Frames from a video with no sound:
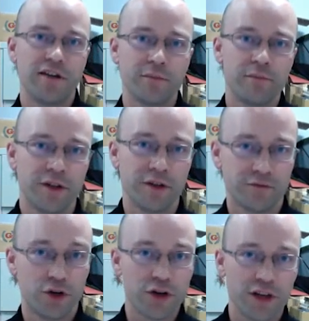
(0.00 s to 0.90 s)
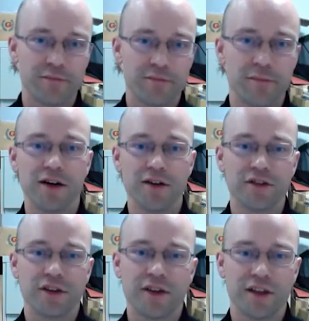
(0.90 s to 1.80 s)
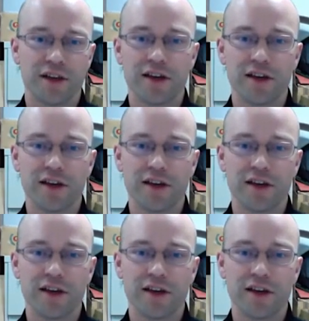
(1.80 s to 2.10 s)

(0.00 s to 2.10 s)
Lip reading: to build a rocket to Mars, I think.